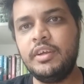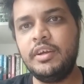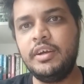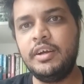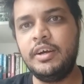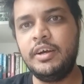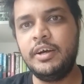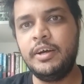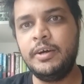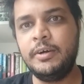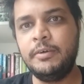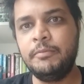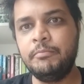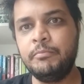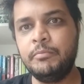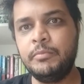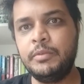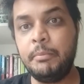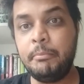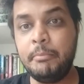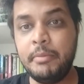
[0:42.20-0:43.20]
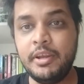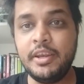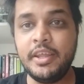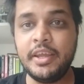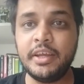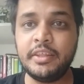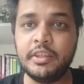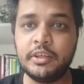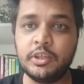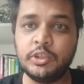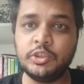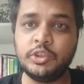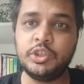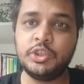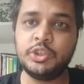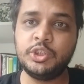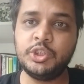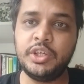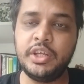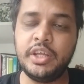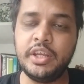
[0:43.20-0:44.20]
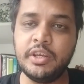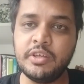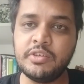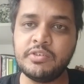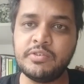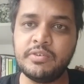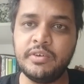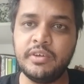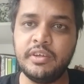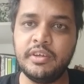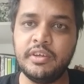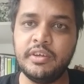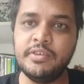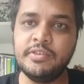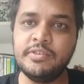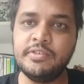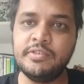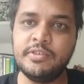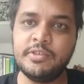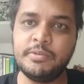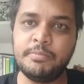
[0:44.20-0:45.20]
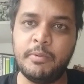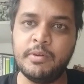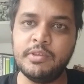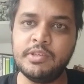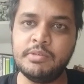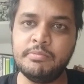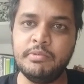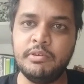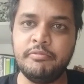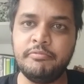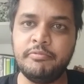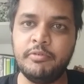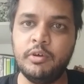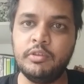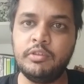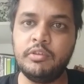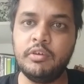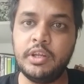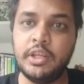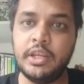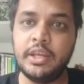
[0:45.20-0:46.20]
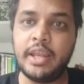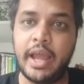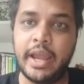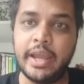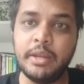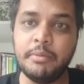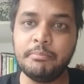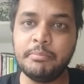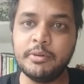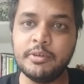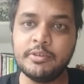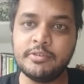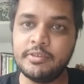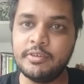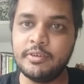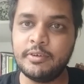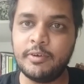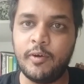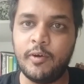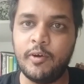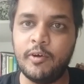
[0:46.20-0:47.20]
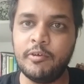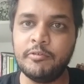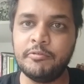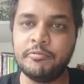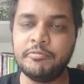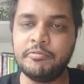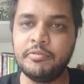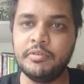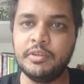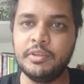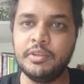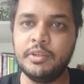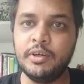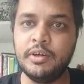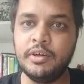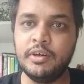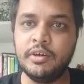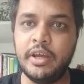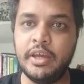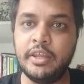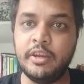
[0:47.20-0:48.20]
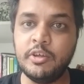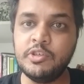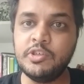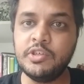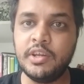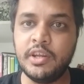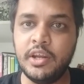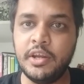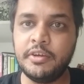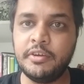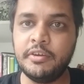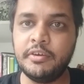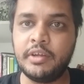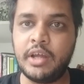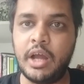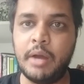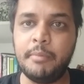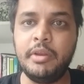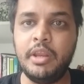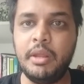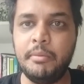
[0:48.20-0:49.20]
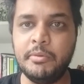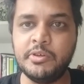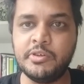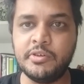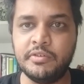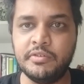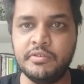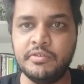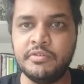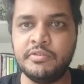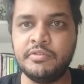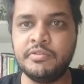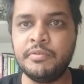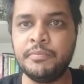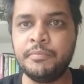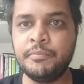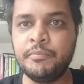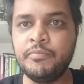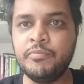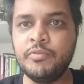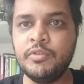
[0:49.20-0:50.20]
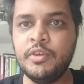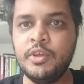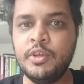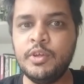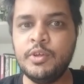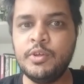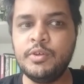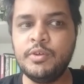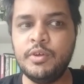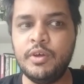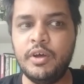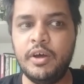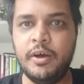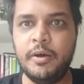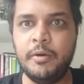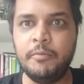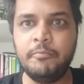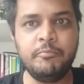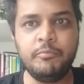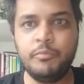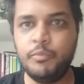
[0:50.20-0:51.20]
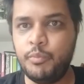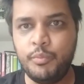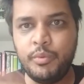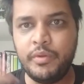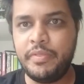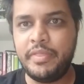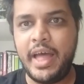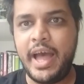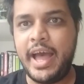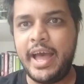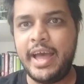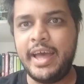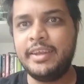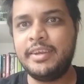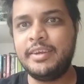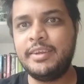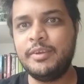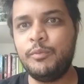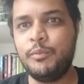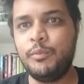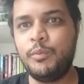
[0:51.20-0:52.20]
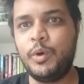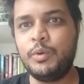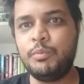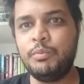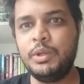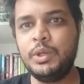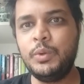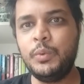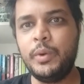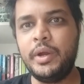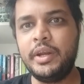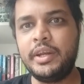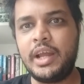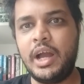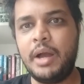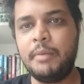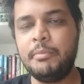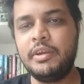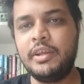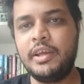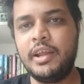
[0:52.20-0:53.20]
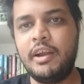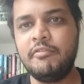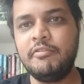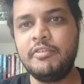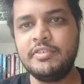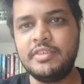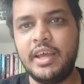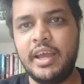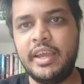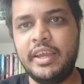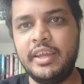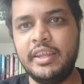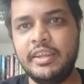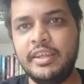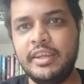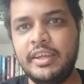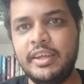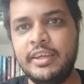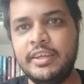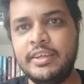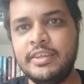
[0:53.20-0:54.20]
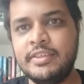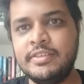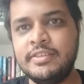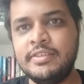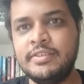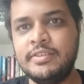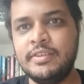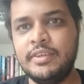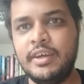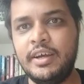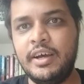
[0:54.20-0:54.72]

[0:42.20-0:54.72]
The building and the construction industry is responsible for 39% of the energy-related carbon emissions. With that, what we do at Carbon Craft Design is